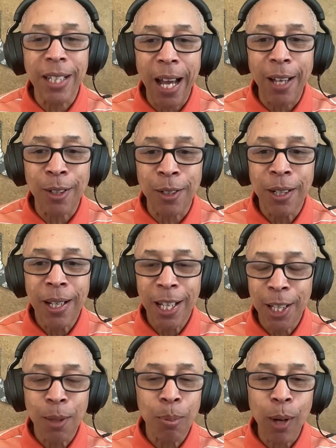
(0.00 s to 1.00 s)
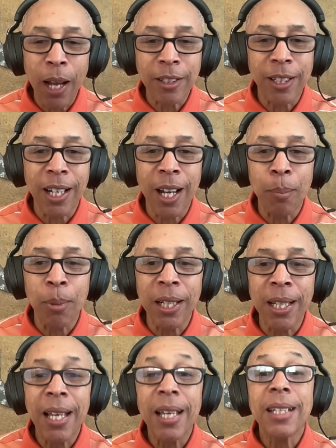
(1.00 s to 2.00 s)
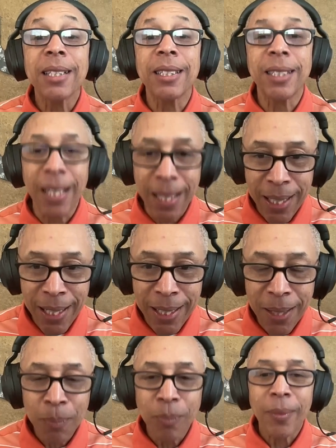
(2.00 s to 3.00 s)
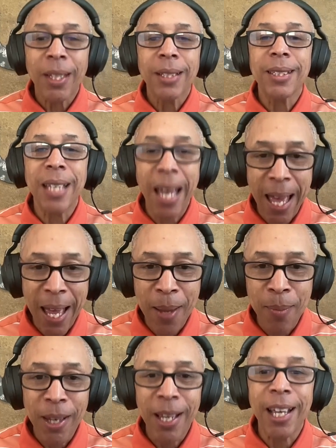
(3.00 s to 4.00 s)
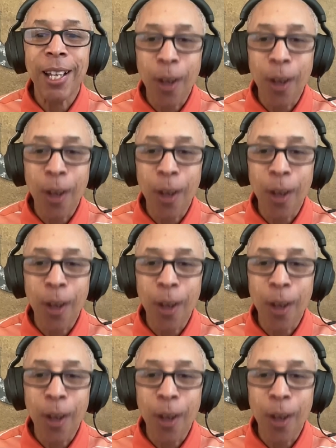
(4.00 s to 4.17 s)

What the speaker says: dollar enterprise or company, seed, time, and